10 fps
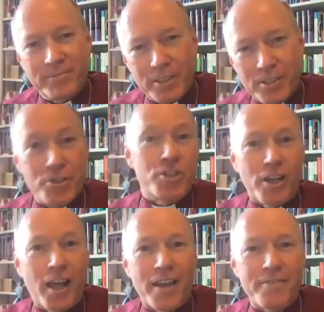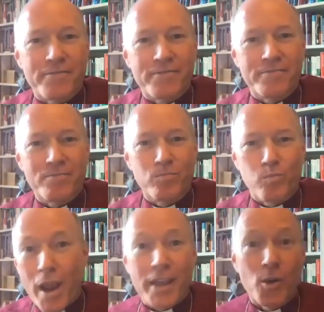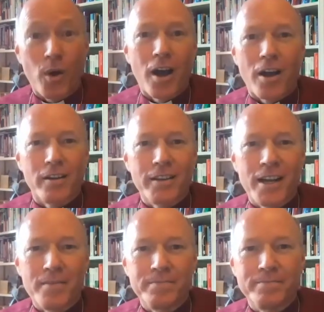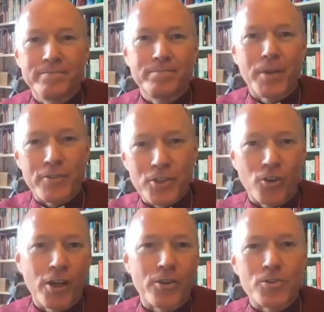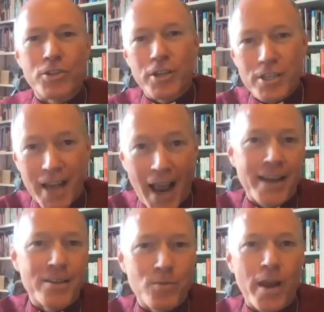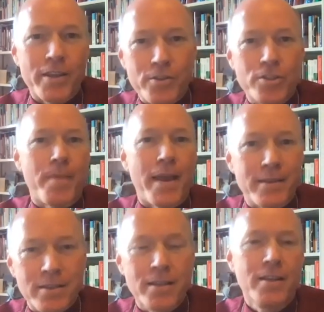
Christian life where you are, both in your local church and where you spend